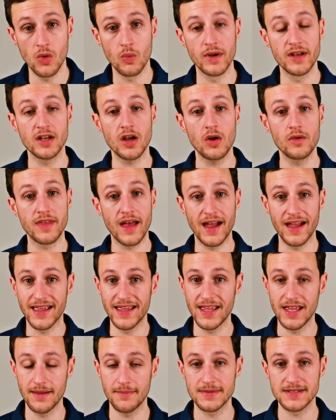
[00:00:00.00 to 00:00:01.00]
we know that
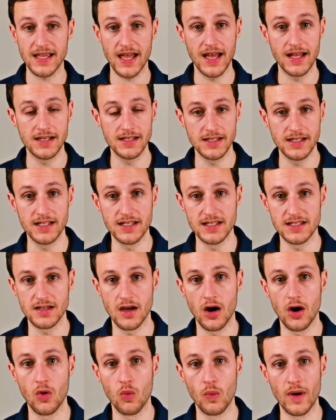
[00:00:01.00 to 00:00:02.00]
hips and knees
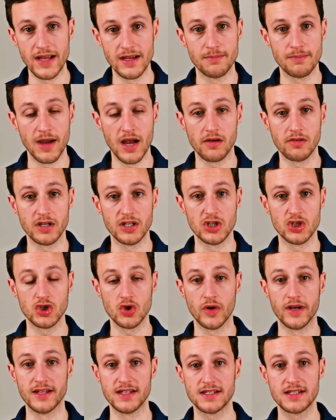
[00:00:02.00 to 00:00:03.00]
are weight-bearing
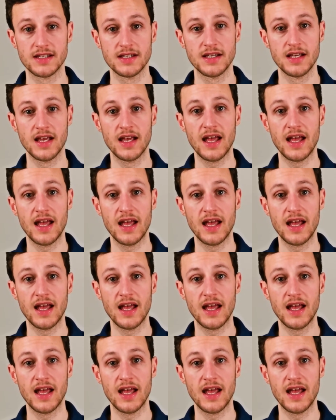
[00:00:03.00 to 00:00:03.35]
joints.